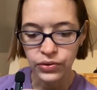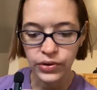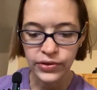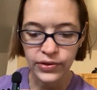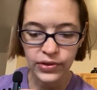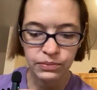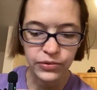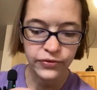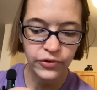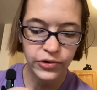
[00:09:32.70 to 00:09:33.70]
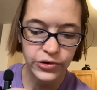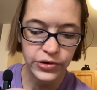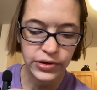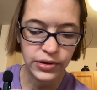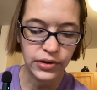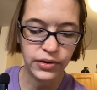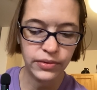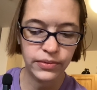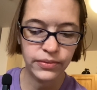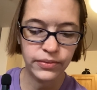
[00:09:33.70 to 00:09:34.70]
as I said before, in
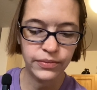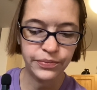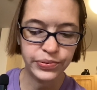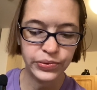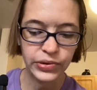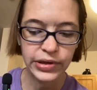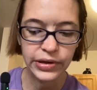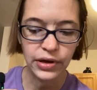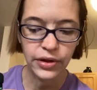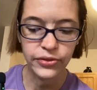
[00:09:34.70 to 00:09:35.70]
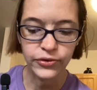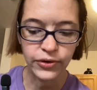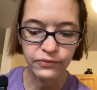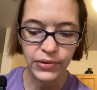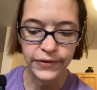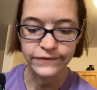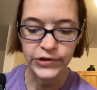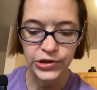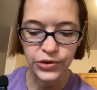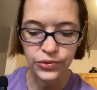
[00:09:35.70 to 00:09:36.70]
plenty other of my
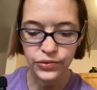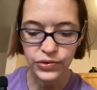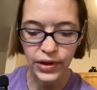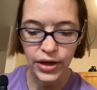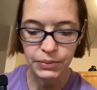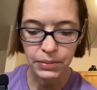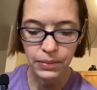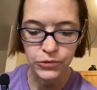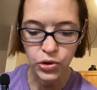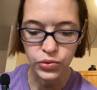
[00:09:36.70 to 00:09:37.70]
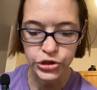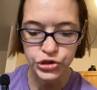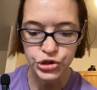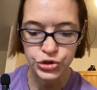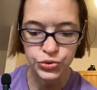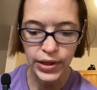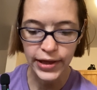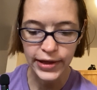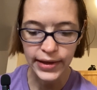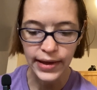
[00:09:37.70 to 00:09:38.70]
videos, I'm going to
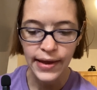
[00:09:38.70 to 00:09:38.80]
a